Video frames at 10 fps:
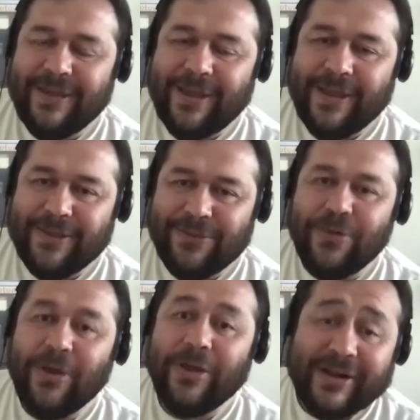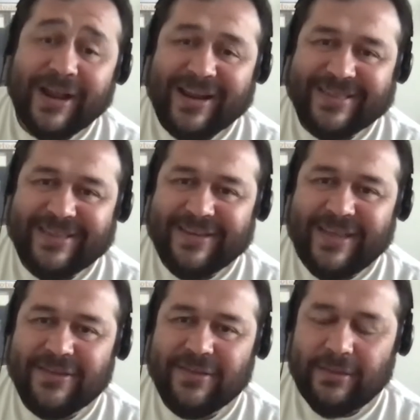to another character.
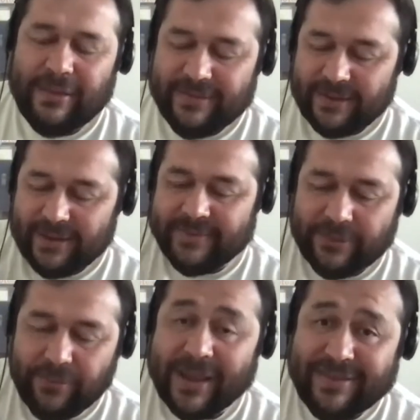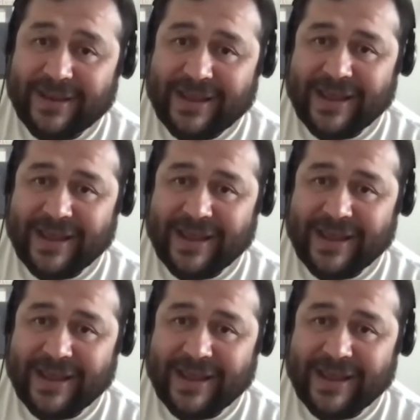Like there is a character writing a